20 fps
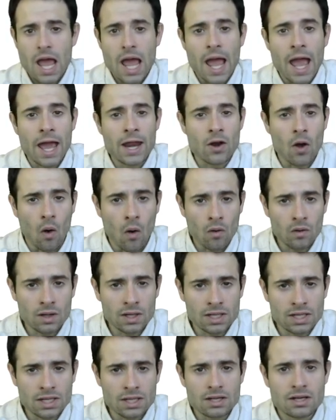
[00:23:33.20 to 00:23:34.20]
and
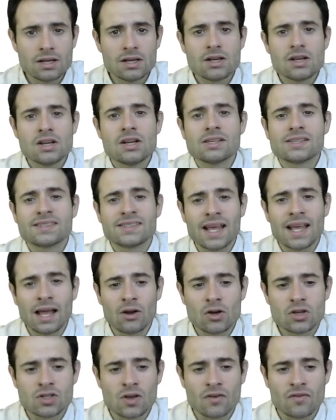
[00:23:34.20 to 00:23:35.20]
only
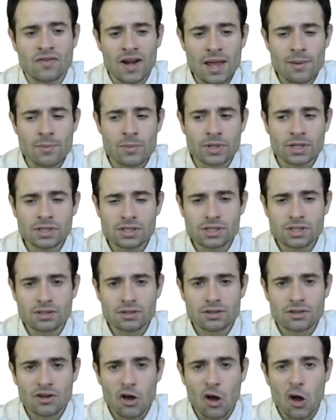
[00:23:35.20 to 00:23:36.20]
sellers of lemons
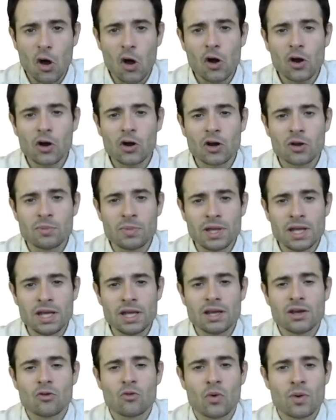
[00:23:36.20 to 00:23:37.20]
are going to
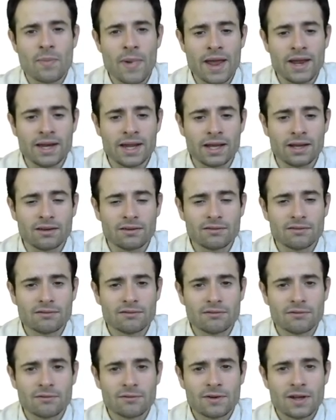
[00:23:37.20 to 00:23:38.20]
be remaining.
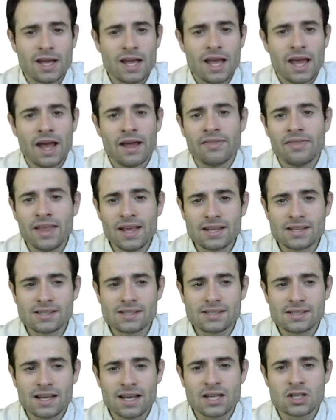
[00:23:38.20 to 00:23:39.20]
And
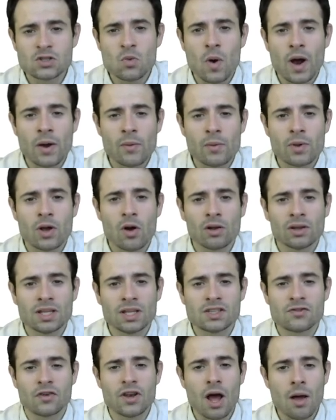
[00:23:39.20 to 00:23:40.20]
this is why we call
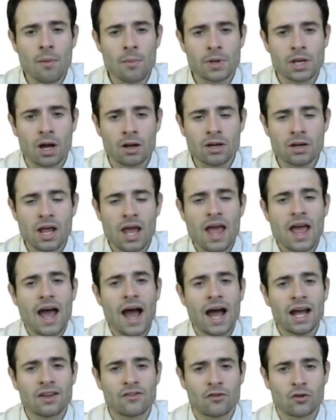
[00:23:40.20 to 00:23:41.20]
this phenomenon
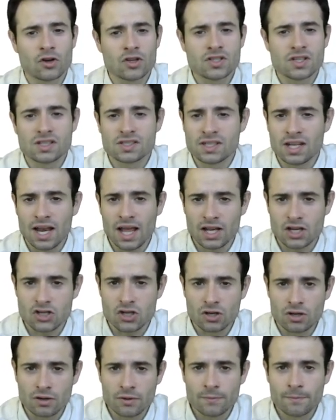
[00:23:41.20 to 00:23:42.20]
adverse
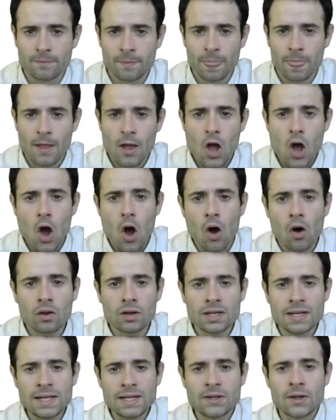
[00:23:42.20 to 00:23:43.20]
selection.
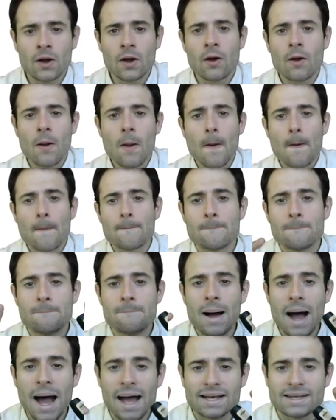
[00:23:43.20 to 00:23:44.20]
Only the
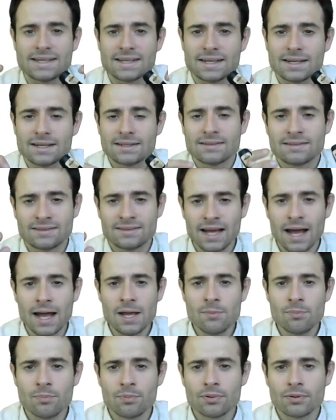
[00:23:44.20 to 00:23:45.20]
bad
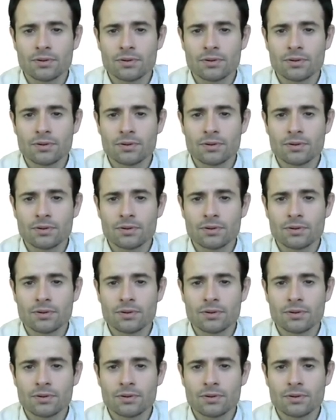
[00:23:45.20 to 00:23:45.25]
type